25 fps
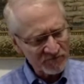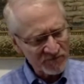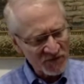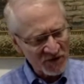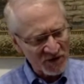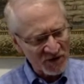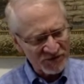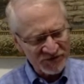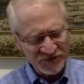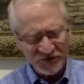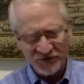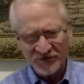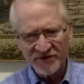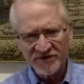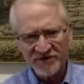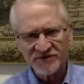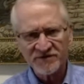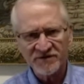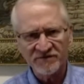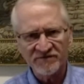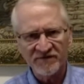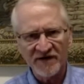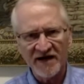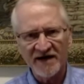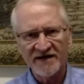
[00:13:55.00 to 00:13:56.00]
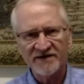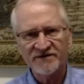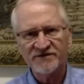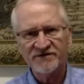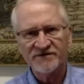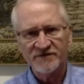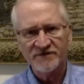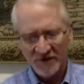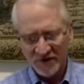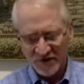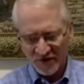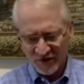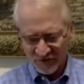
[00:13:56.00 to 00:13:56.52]
So this device,
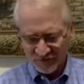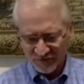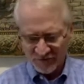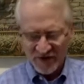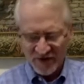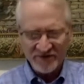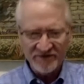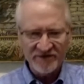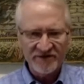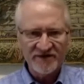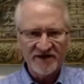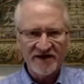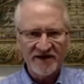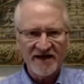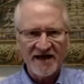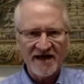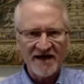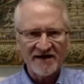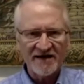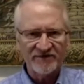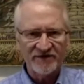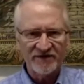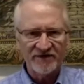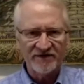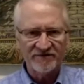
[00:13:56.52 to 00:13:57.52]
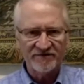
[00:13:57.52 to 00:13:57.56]
rather than having a